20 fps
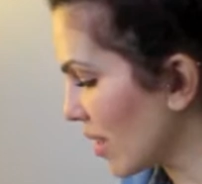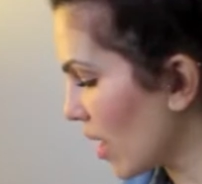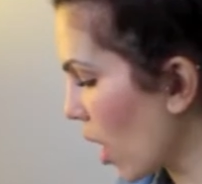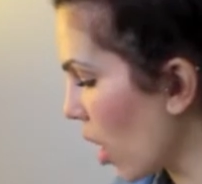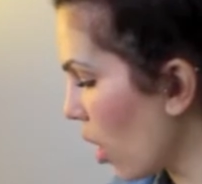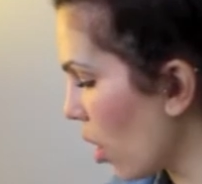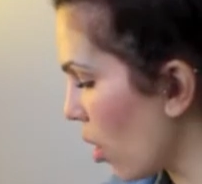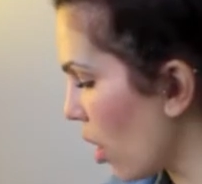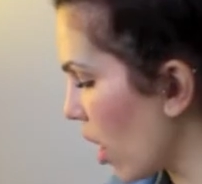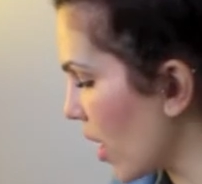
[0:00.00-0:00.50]

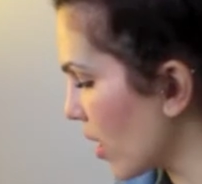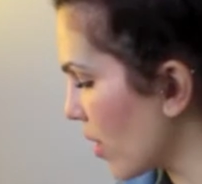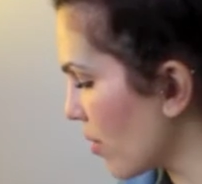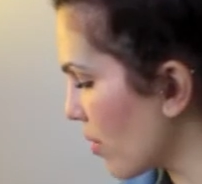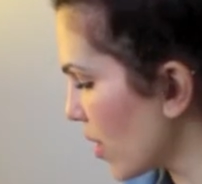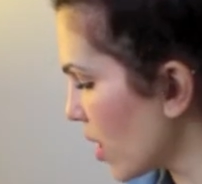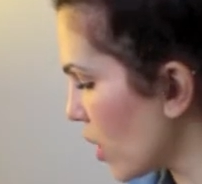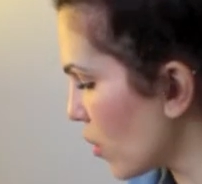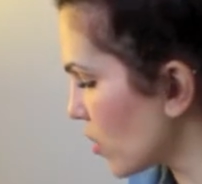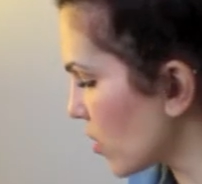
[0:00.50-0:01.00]
oh, and I
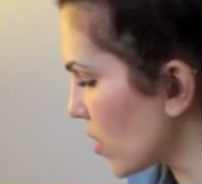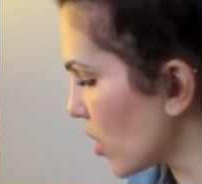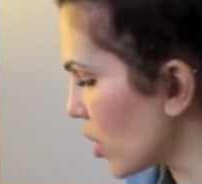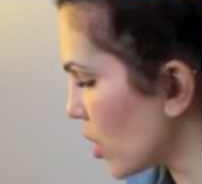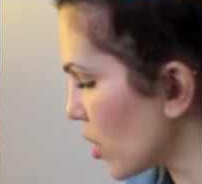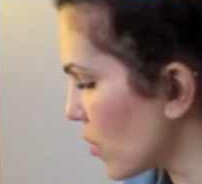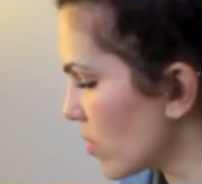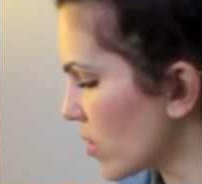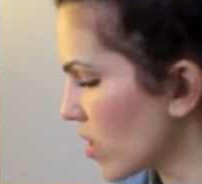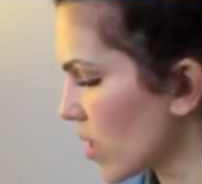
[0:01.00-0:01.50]
think I was going
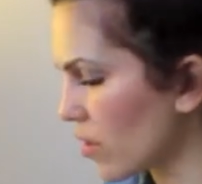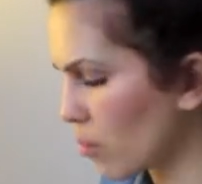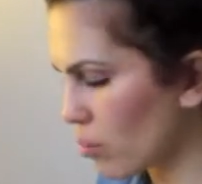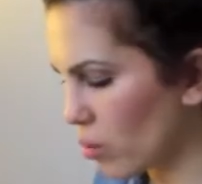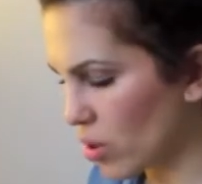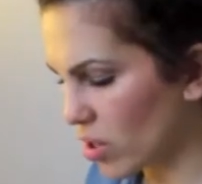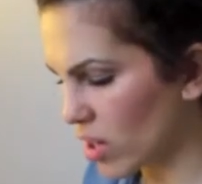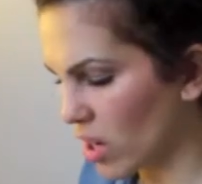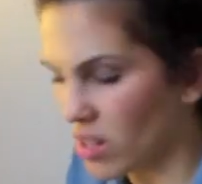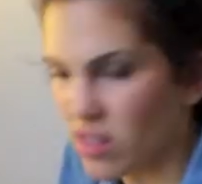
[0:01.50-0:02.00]
to use another
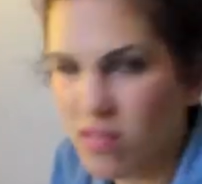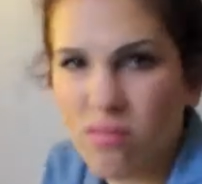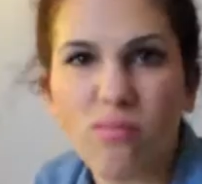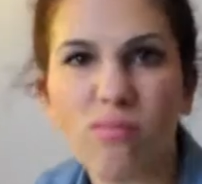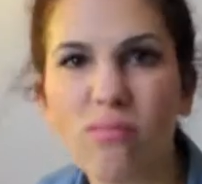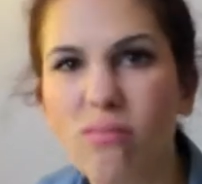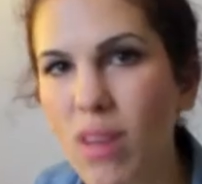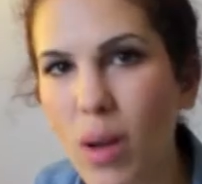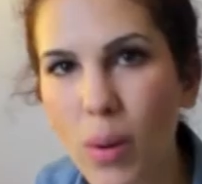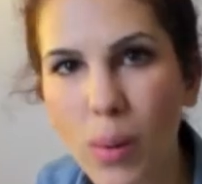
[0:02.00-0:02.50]
product.
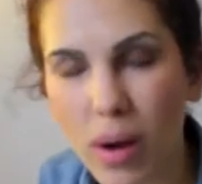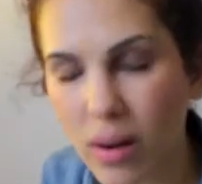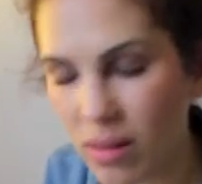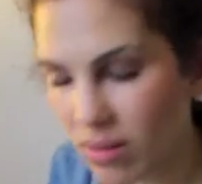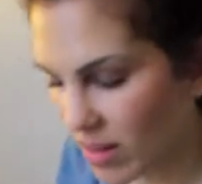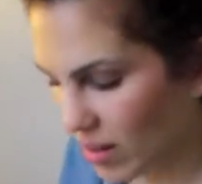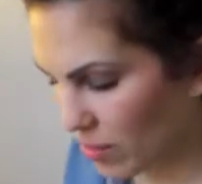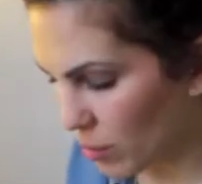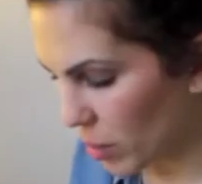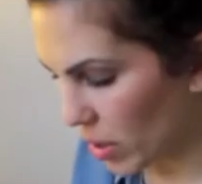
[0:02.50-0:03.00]
Oh
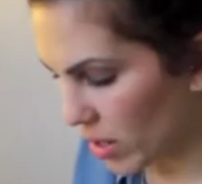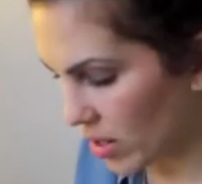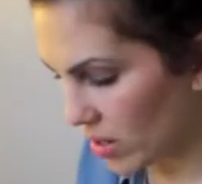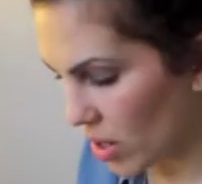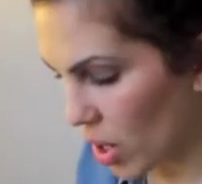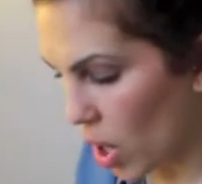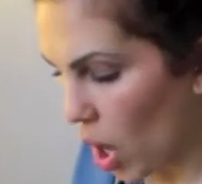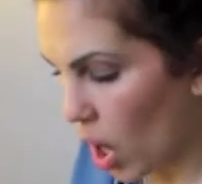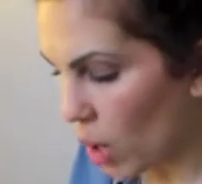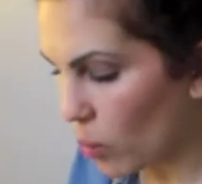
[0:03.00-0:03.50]
well, never mind.
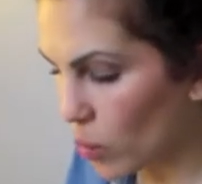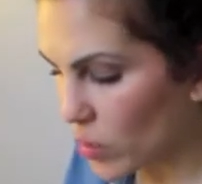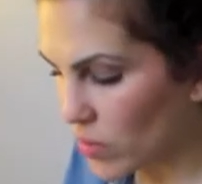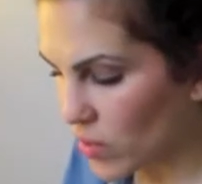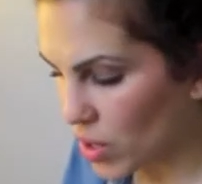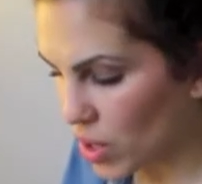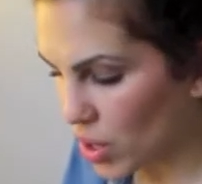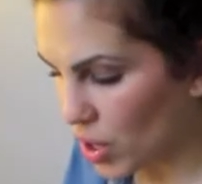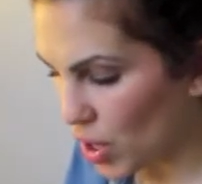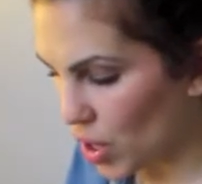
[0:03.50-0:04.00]
I was
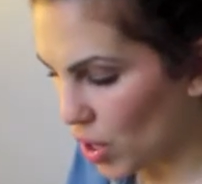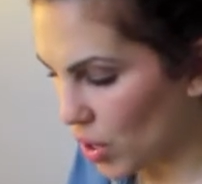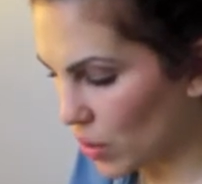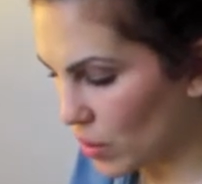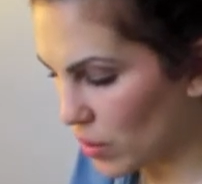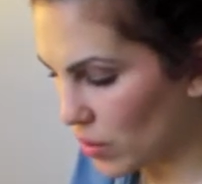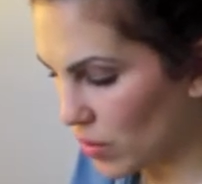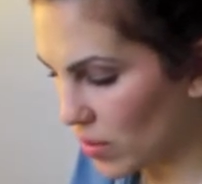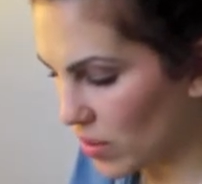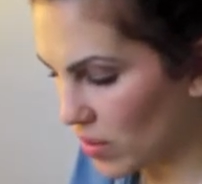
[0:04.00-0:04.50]
going
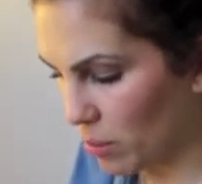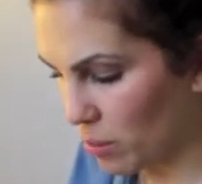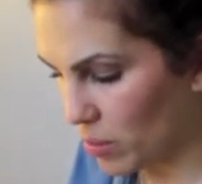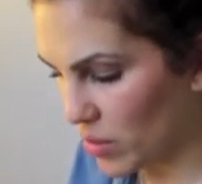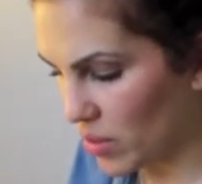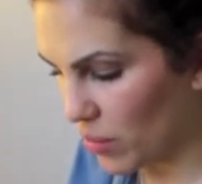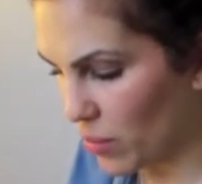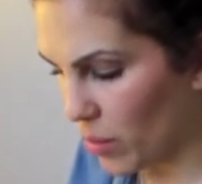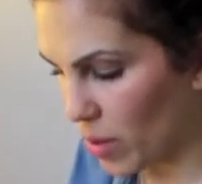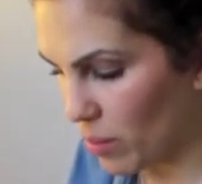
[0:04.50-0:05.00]
to
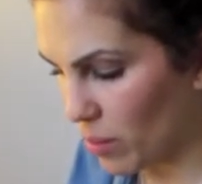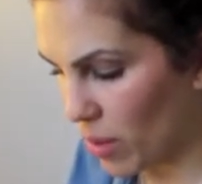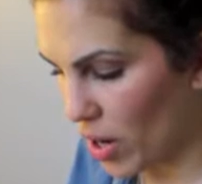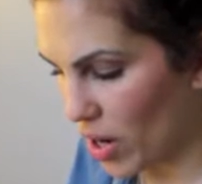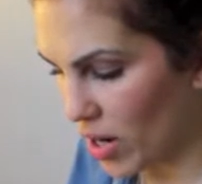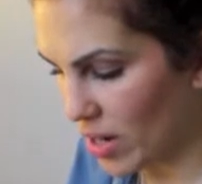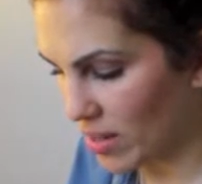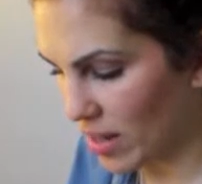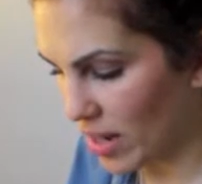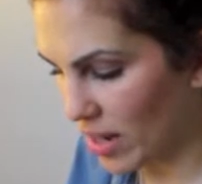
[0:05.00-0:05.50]
define
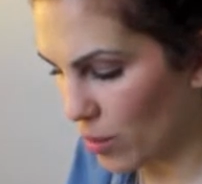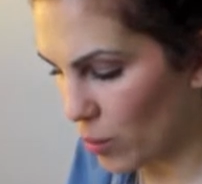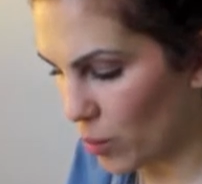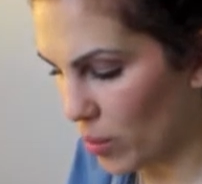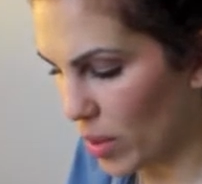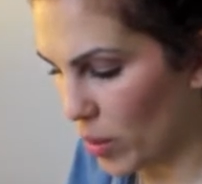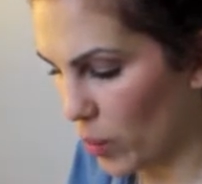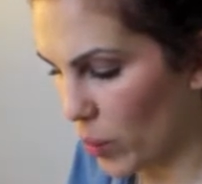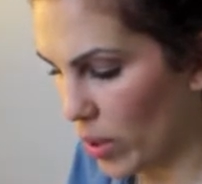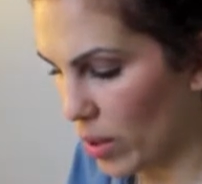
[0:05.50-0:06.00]
my eyes a little
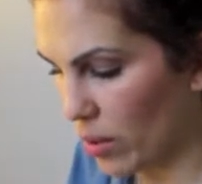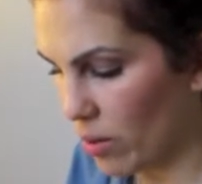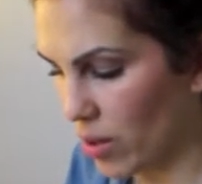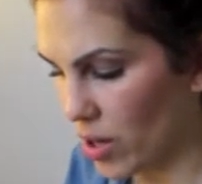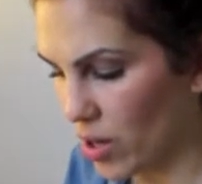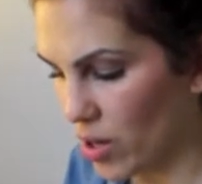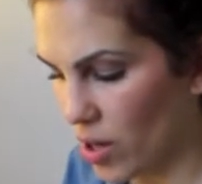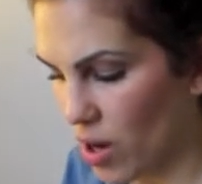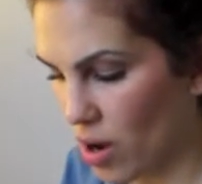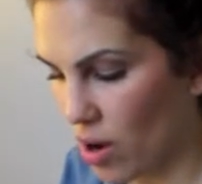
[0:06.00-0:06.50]
bit with the
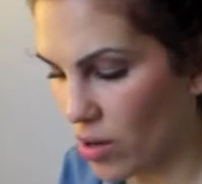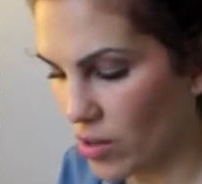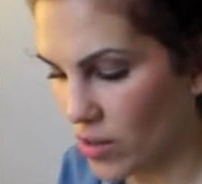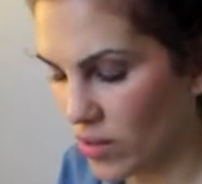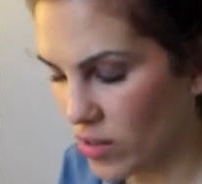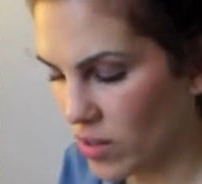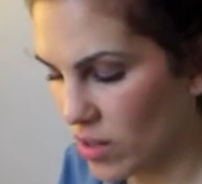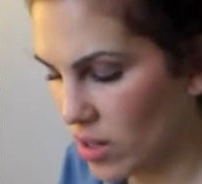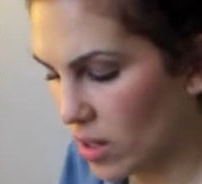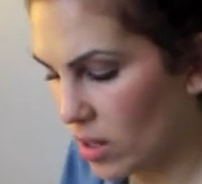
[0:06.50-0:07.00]

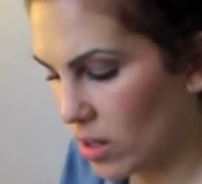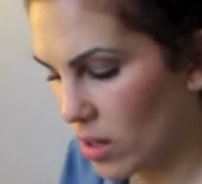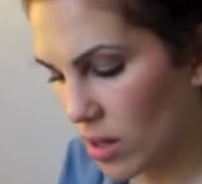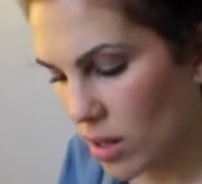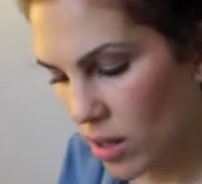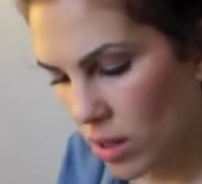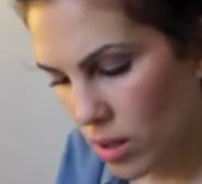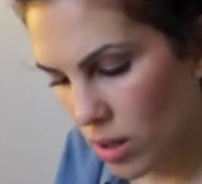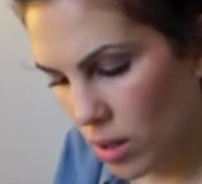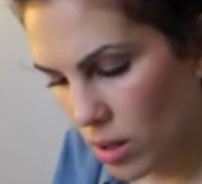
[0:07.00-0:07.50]
NARS,
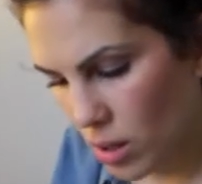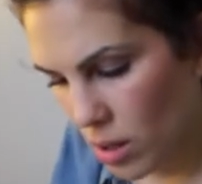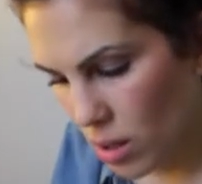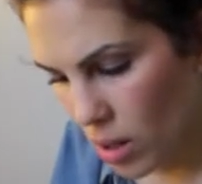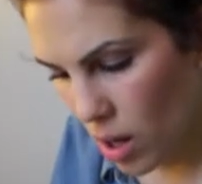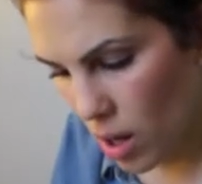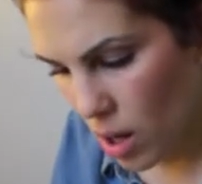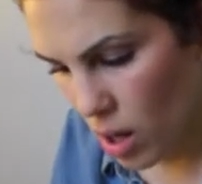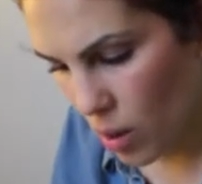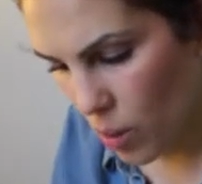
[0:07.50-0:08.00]

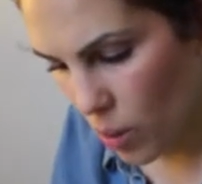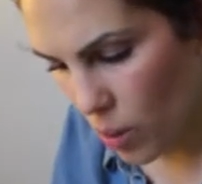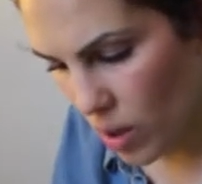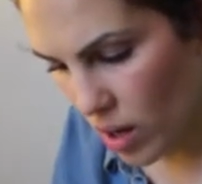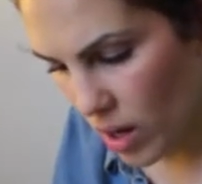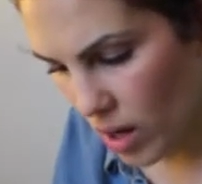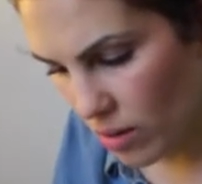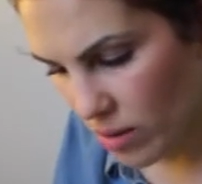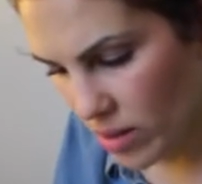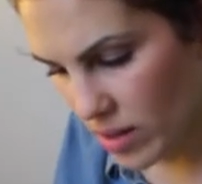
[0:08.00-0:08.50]
what
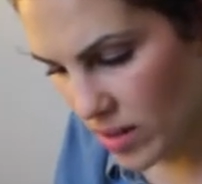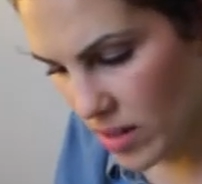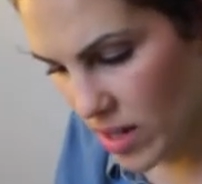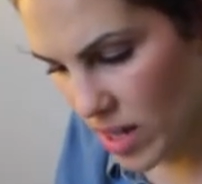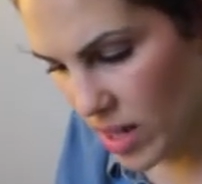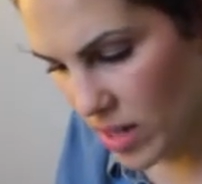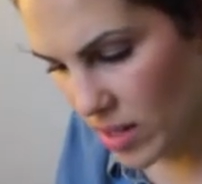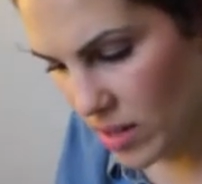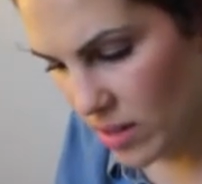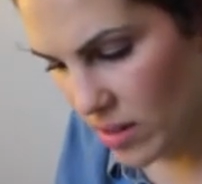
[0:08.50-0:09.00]
colour is
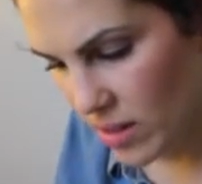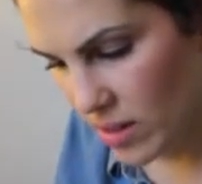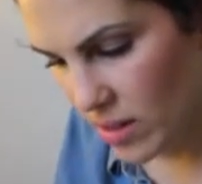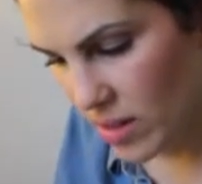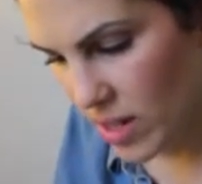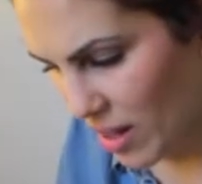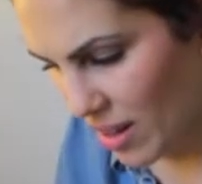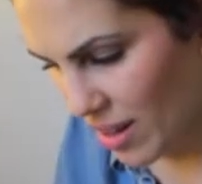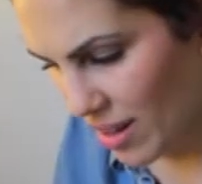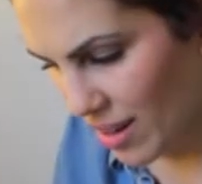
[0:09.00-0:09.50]

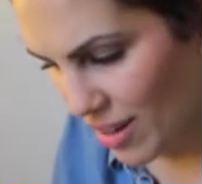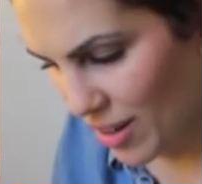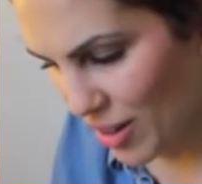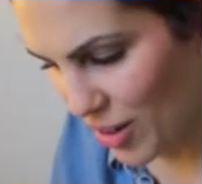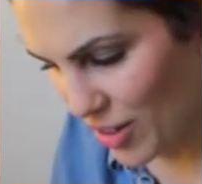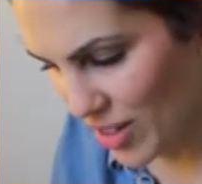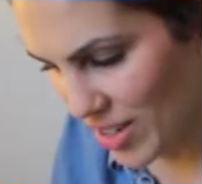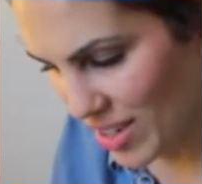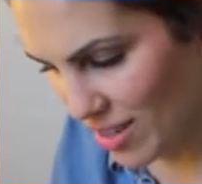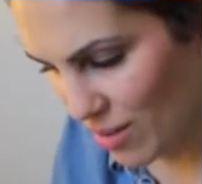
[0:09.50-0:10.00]
this?
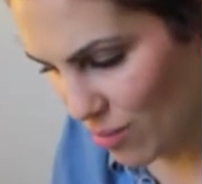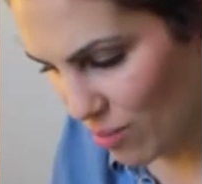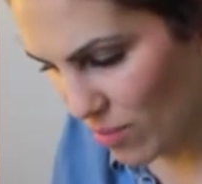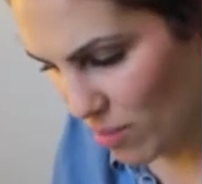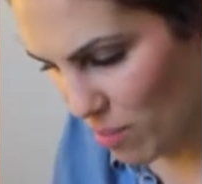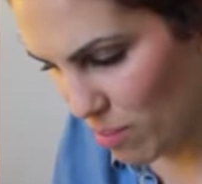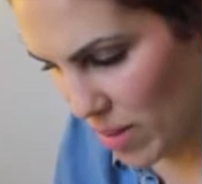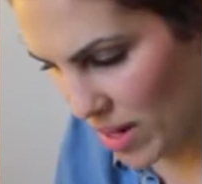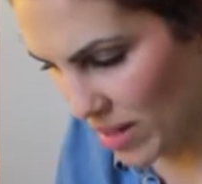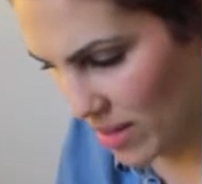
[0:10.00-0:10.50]
God, it's
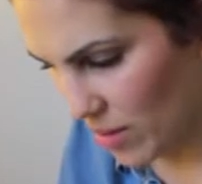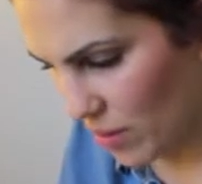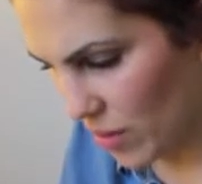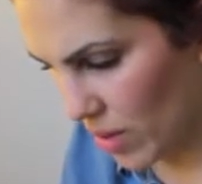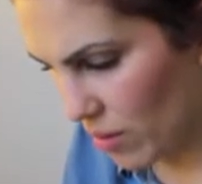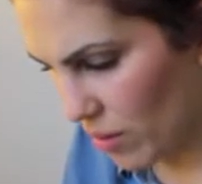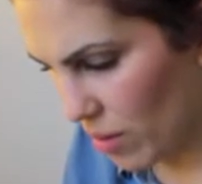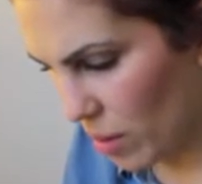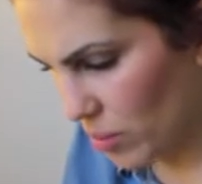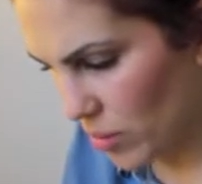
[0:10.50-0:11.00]

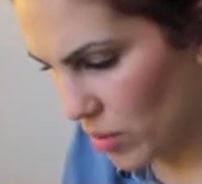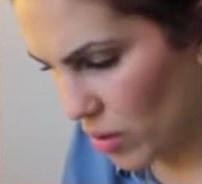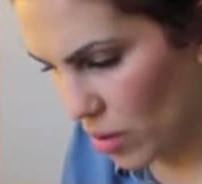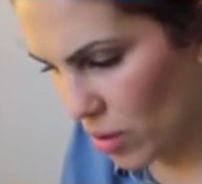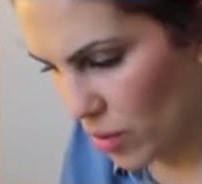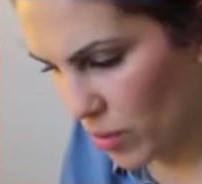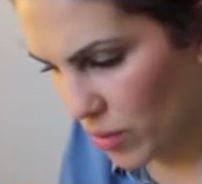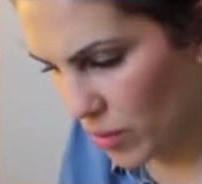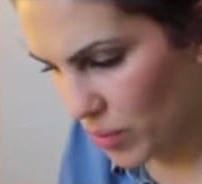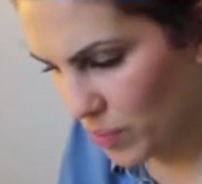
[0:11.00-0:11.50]
massively rubbed
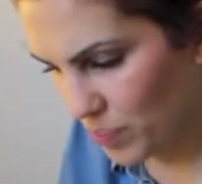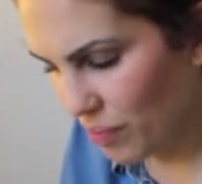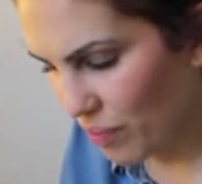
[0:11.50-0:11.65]
off.